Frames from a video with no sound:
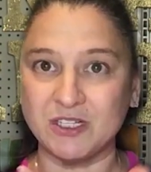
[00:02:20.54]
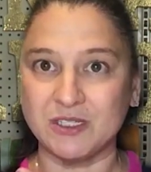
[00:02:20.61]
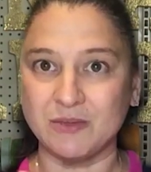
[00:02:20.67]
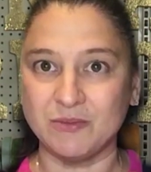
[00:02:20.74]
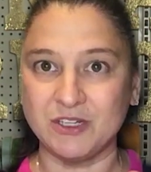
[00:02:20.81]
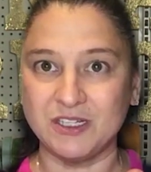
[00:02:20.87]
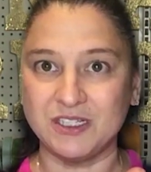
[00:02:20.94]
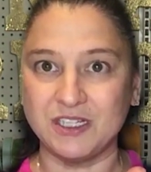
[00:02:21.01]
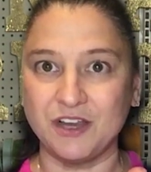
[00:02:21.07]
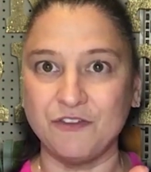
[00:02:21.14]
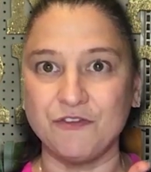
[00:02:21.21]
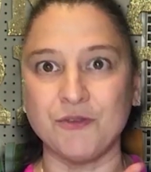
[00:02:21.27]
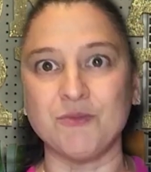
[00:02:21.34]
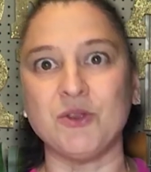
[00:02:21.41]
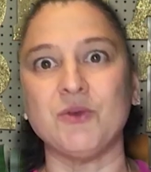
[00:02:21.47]
what someone has
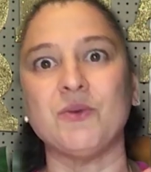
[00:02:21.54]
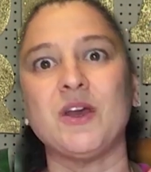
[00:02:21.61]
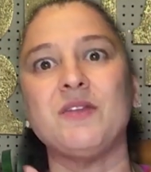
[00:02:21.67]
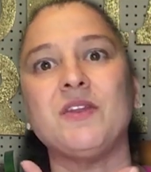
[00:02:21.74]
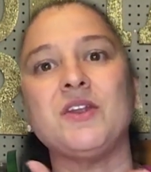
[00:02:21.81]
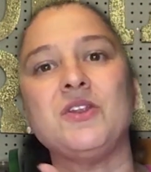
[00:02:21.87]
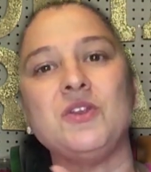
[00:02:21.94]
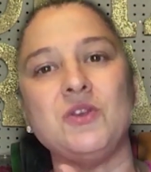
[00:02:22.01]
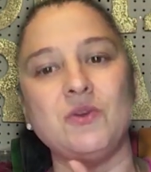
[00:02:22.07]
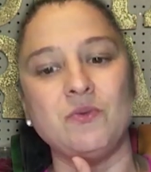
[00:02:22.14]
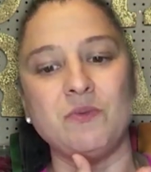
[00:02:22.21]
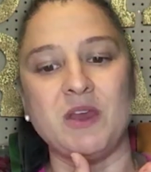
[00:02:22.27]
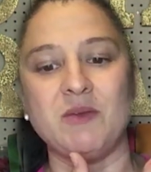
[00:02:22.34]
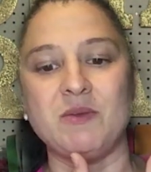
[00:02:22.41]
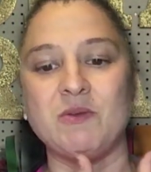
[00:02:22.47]
done for you, and then you
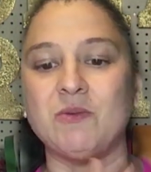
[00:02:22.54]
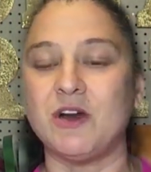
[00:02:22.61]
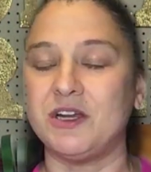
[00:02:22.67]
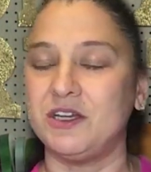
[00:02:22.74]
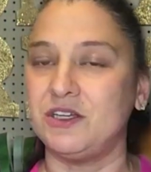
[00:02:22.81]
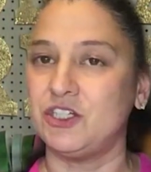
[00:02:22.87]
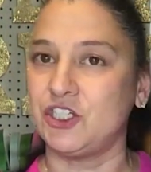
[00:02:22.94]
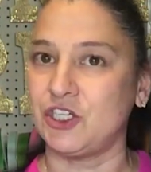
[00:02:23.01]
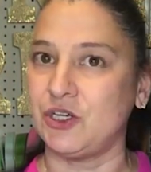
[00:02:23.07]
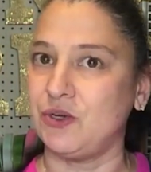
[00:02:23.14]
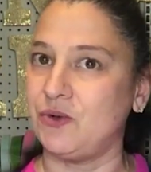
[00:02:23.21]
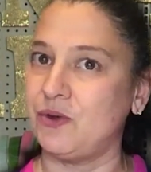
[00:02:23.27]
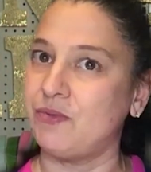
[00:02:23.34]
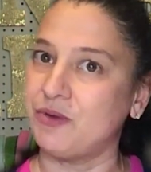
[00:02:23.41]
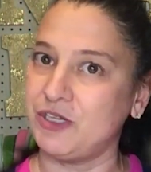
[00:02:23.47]
maybe want to
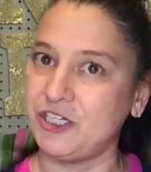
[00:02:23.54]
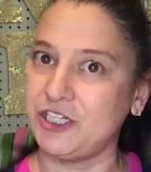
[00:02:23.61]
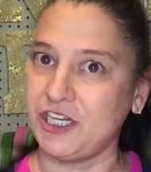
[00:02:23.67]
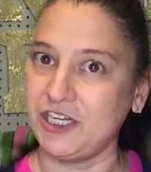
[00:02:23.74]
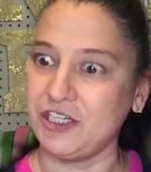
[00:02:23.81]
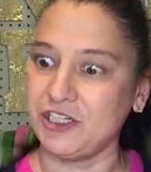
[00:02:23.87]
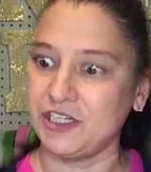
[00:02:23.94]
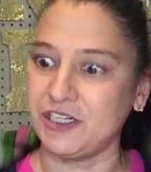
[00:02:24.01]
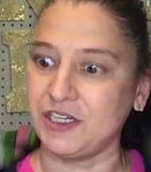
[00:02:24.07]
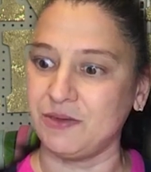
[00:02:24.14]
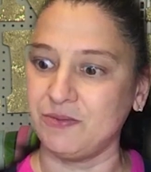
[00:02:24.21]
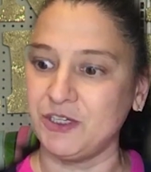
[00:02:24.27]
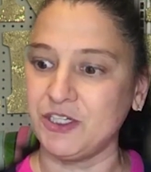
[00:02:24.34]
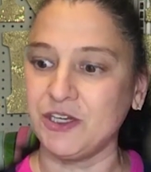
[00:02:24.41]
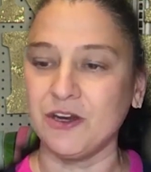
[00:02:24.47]
show appreciation
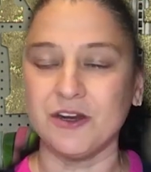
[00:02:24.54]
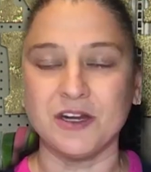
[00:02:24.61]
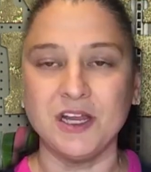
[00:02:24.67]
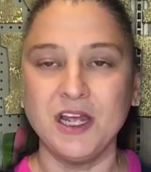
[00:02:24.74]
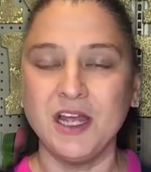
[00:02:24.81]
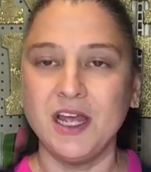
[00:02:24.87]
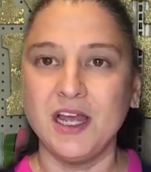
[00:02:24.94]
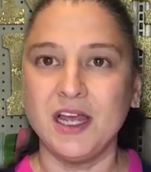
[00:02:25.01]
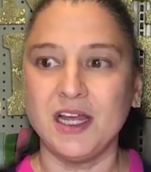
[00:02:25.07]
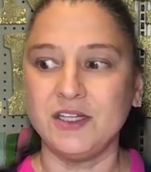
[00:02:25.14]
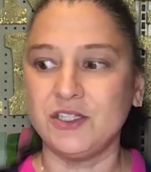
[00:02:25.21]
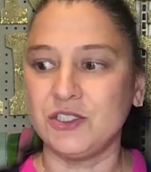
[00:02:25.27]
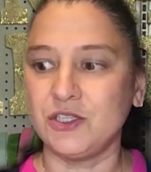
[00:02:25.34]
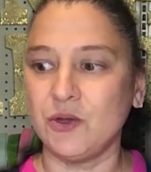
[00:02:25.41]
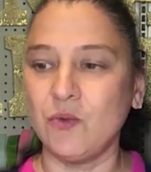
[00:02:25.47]
in return.
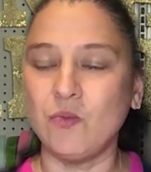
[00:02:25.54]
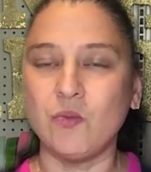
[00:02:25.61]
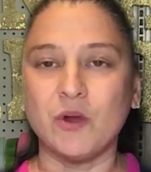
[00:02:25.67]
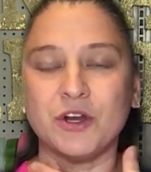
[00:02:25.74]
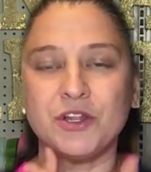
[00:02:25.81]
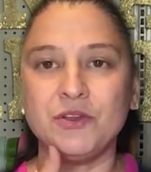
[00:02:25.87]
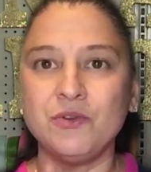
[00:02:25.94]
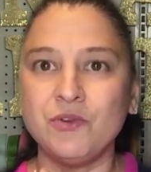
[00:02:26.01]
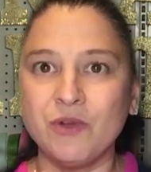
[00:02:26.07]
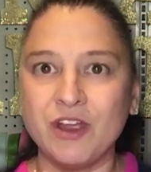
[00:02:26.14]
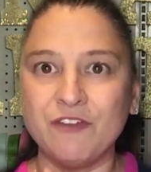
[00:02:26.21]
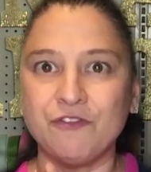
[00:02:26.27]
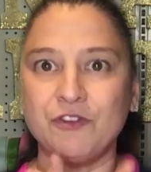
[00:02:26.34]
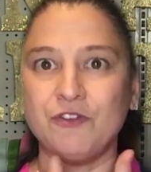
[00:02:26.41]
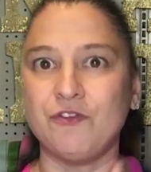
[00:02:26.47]
And so, what are you
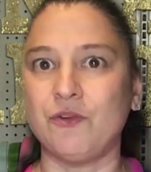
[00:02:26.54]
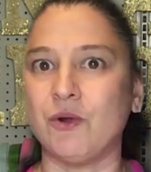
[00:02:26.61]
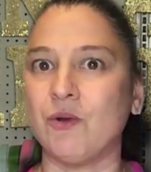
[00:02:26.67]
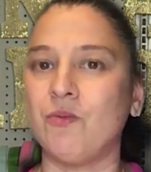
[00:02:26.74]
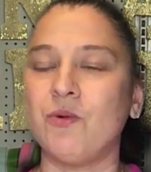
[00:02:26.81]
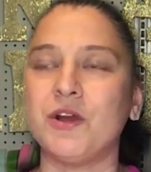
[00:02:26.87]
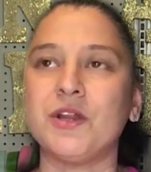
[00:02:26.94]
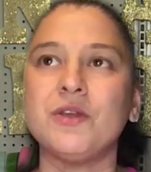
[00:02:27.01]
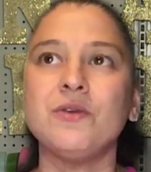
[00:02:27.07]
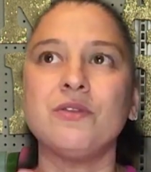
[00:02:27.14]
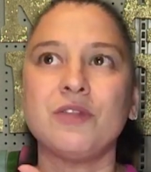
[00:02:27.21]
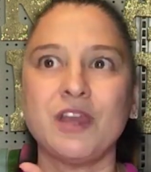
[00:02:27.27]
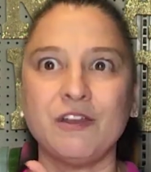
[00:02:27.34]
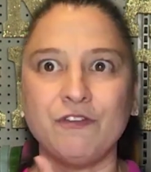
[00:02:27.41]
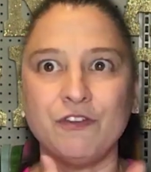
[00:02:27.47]
grateful for? What are you
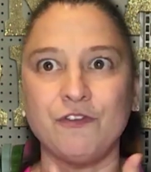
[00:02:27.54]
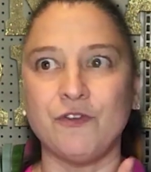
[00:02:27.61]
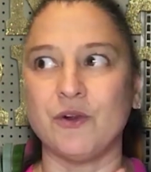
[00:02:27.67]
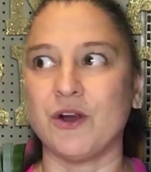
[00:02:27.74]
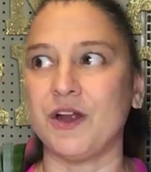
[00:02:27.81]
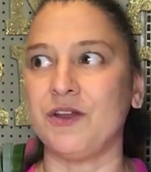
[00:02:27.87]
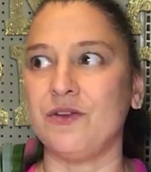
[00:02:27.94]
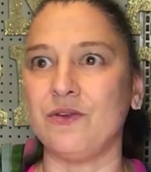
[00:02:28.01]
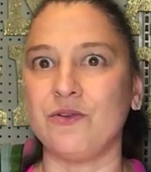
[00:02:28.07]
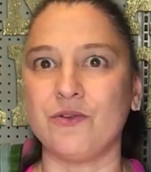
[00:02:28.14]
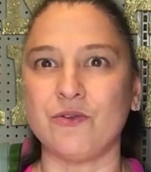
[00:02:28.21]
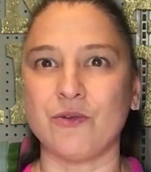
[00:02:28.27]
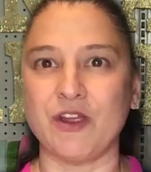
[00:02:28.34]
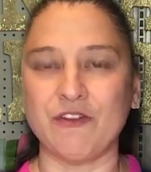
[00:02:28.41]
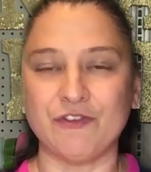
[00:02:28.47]
thankful for? Are you
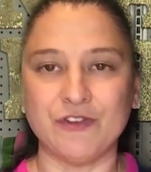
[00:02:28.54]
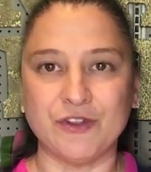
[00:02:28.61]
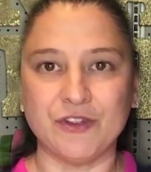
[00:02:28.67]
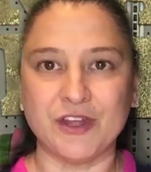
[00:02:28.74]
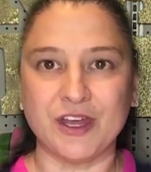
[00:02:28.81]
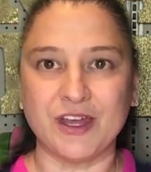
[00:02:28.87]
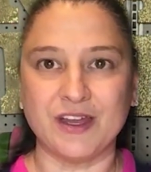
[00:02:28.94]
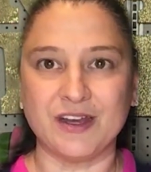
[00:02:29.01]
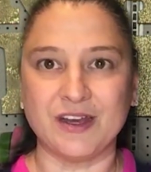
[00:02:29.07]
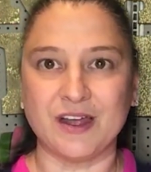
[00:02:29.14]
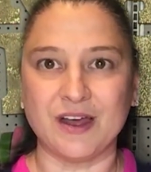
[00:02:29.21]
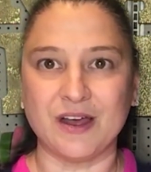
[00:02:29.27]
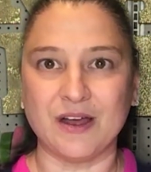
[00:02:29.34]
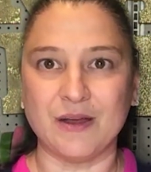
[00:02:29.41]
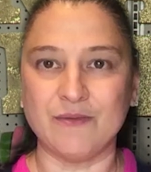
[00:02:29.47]
grateful that
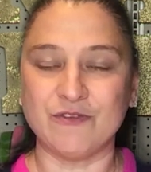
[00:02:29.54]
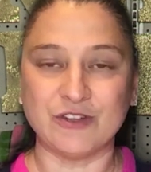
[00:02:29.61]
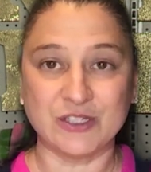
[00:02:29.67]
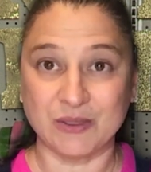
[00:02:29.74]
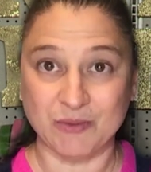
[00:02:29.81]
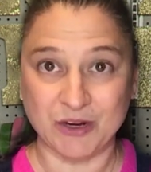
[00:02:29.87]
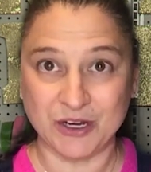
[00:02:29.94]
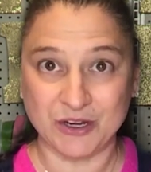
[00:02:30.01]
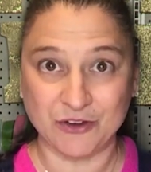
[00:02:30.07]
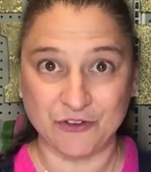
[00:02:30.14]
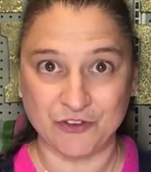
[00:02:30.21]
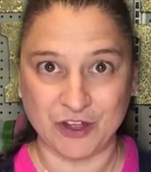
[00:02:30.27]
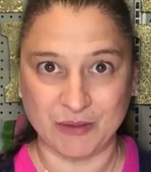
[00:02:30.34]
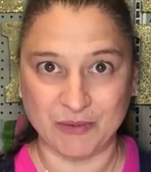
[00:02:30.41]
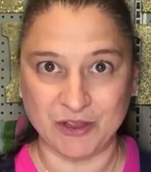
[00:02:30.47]
um, for someone in your
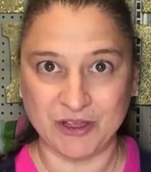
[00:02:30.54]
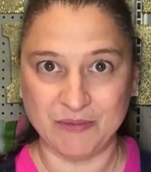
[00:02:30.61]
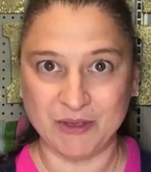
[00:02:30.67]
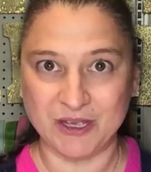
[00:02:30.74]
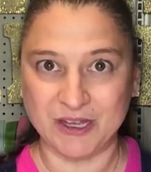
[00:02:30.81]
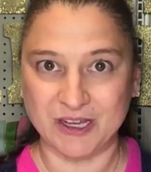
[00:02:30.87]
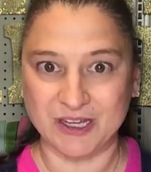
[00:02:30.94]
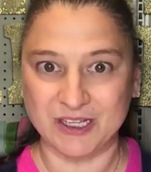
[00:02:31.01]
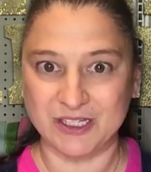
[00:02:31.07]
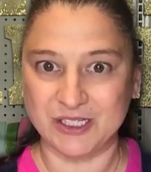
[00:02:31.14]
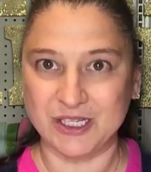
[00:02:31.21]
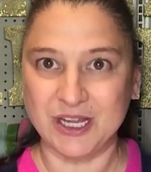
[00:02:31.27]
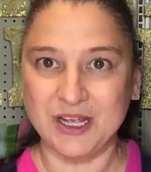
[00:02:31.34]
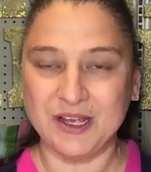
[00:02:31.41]
family because